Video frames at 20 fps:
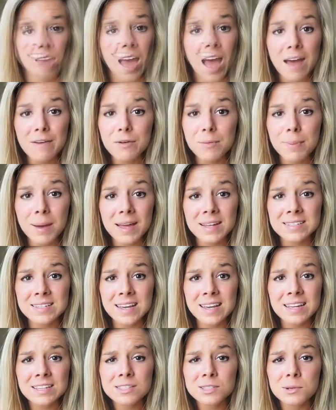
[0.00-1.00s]
Have a bad
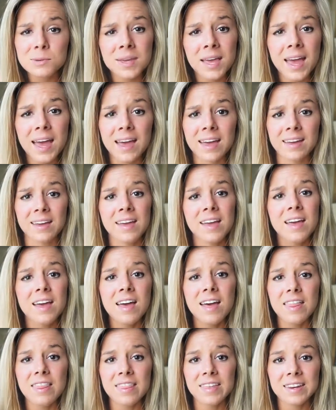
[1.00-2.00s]
day, it's okay.
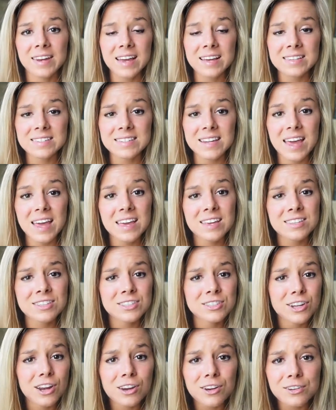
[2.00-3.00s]
The next day,
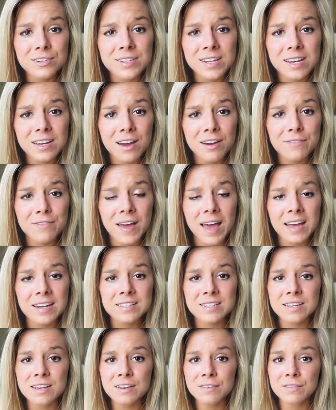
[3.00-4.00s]
start your day off
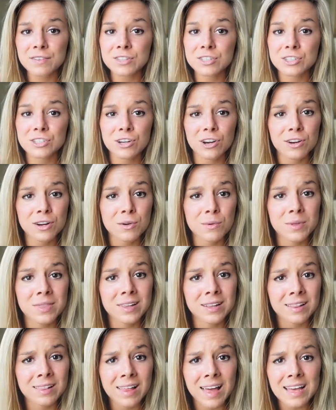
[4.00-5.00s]
active, start it
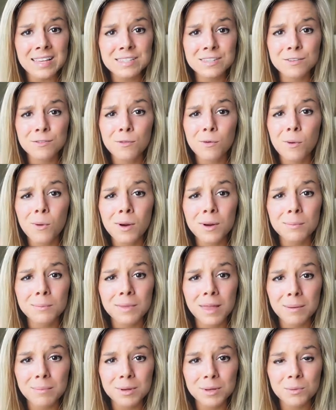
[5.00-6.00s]
with a glass of
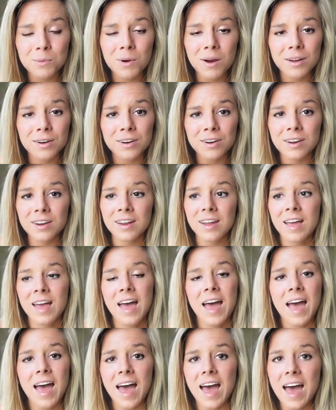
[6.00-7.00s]
warm lemon water,
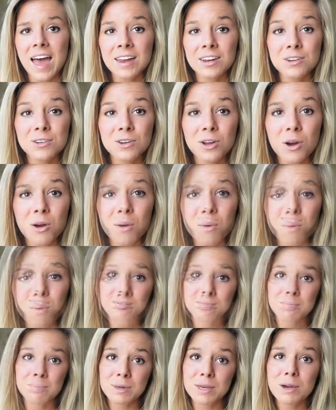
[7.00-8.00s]
and you know,
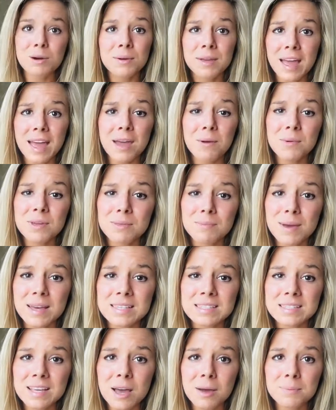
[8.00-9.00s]
be okay with
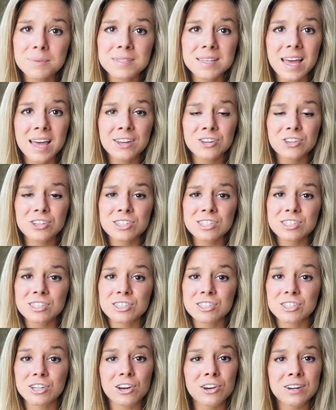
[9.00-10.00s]
mess ups and
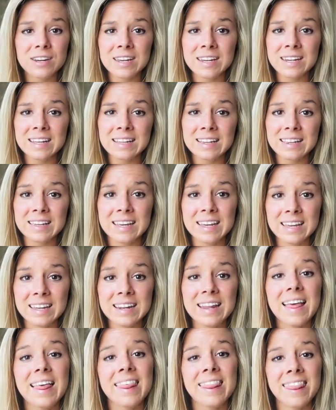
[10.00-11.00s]
just start eating
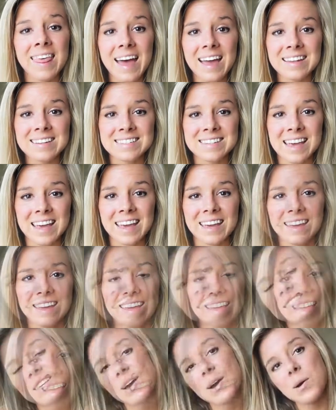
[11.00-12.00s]
clean that day.
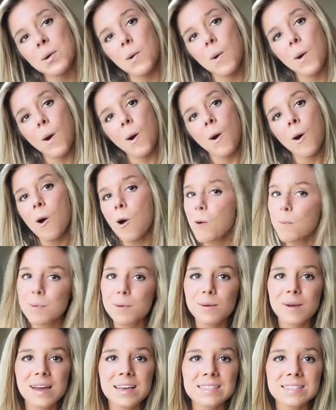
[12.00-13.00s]
So, hope
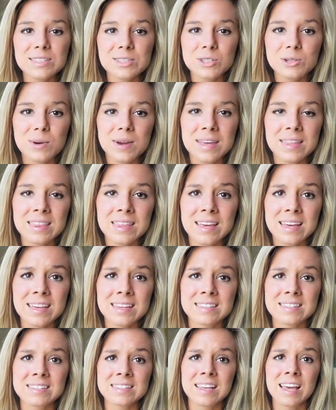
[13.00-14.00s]
you guys enjoyed
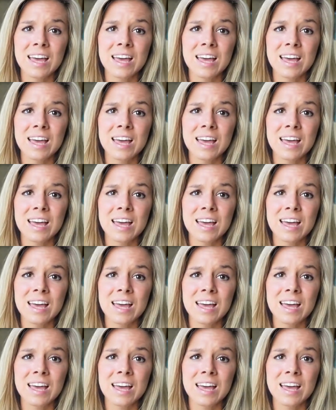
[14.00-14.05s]
this.